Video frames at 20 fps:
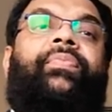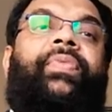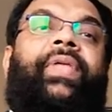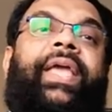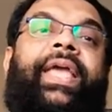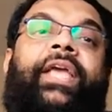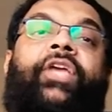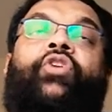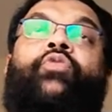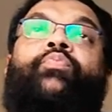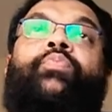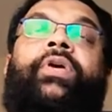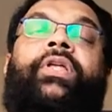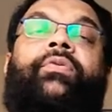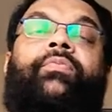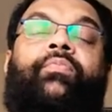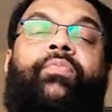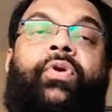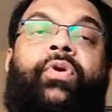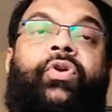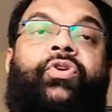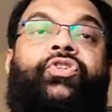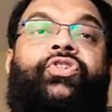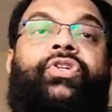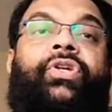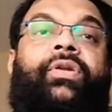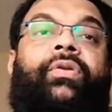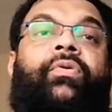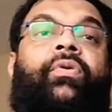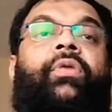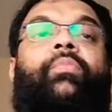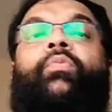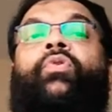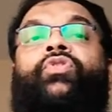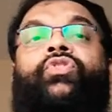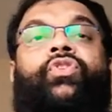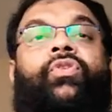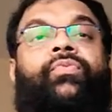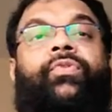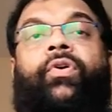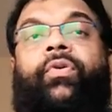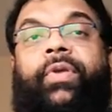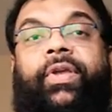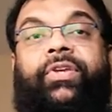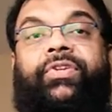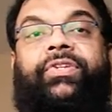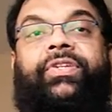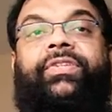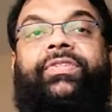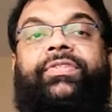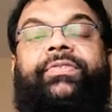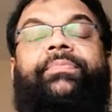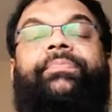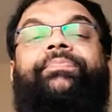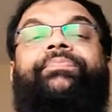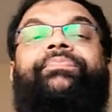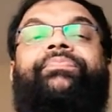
the equipment brochure on most of the occasions.